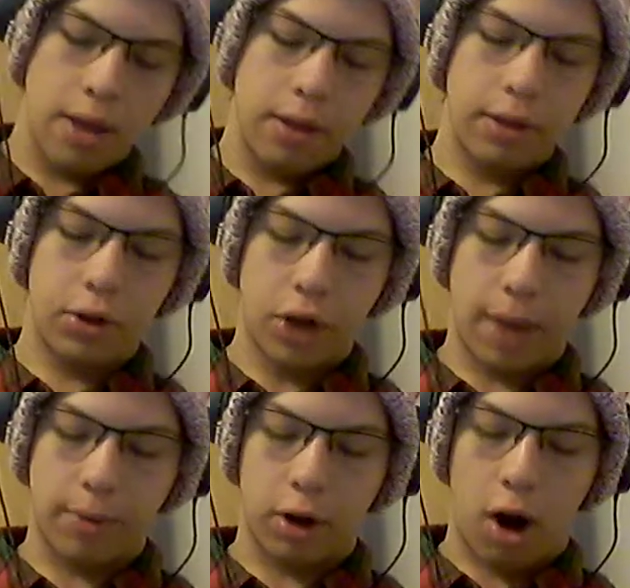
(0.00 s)
This
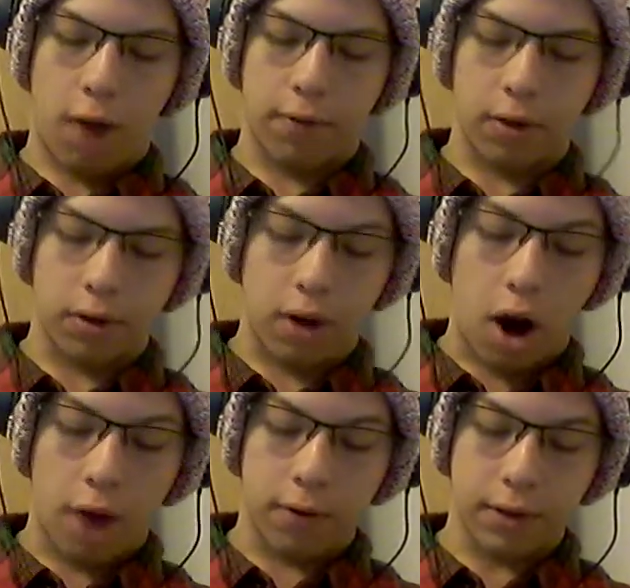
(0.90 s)
chapter offers
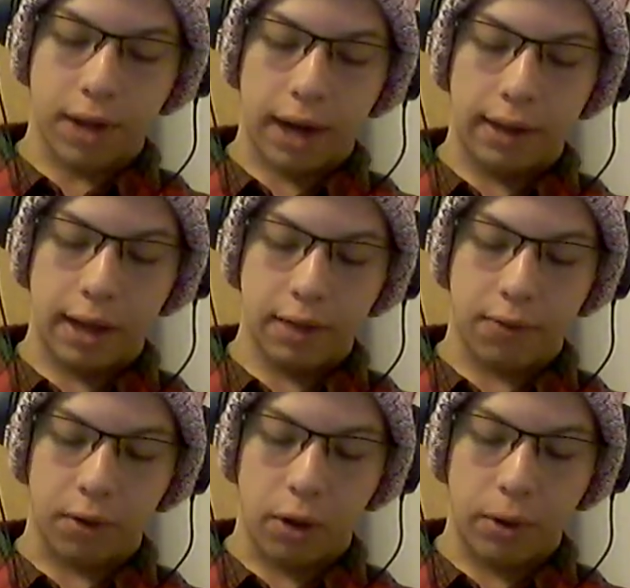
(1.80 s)
guidelines
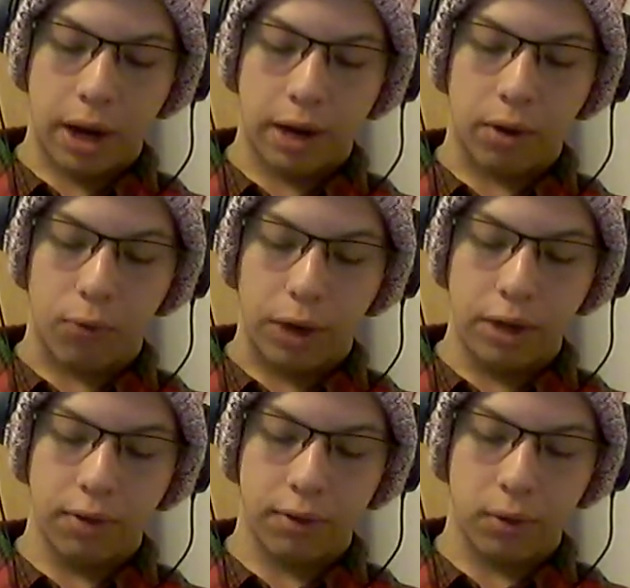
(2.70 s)
for locating a
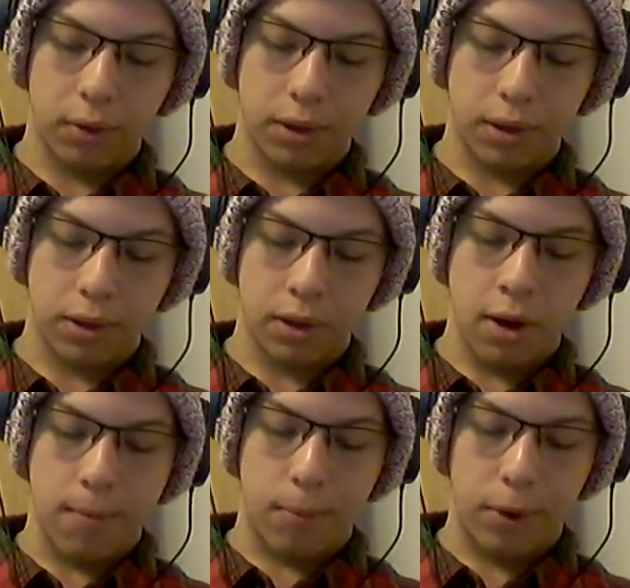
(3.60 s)
range of sources,
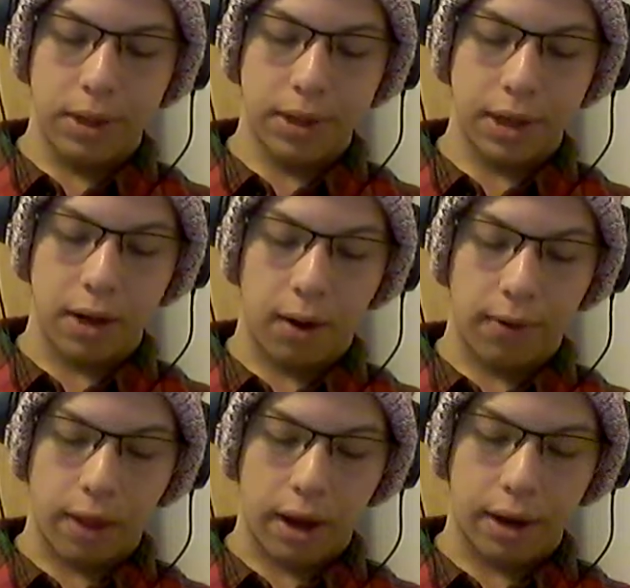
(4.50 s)
print and
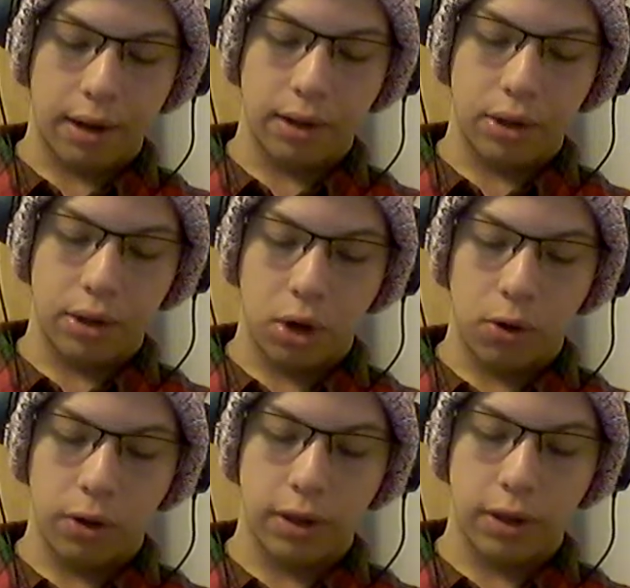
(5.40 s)
online,
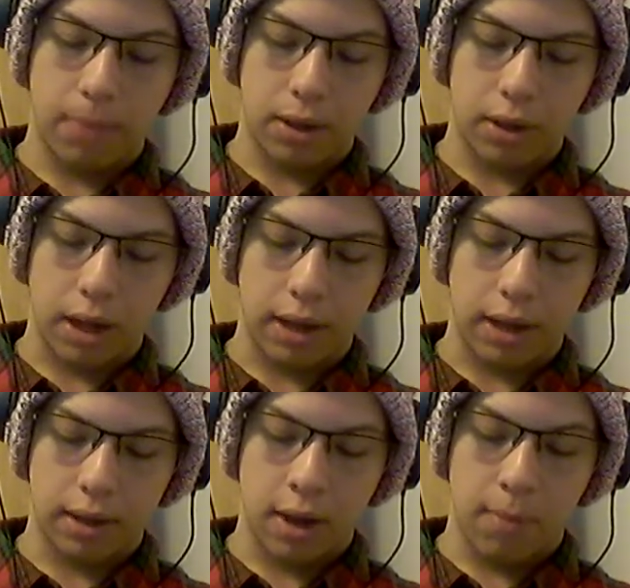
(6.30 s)
general and
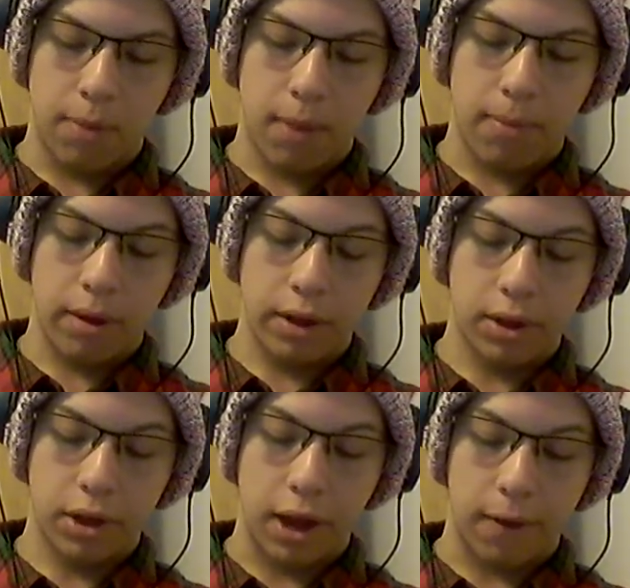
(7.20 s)
specialized,
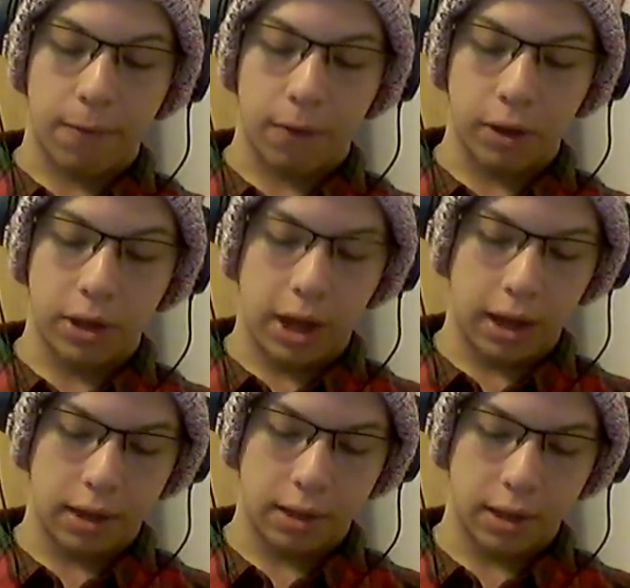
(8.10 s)
published and
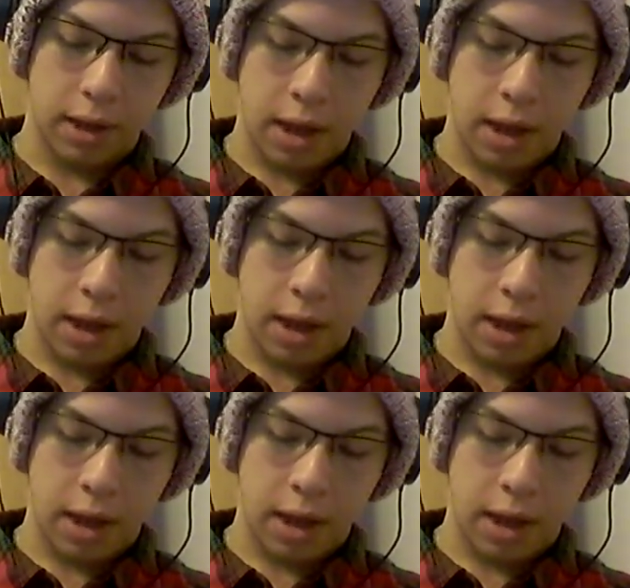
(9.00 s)
first-hand.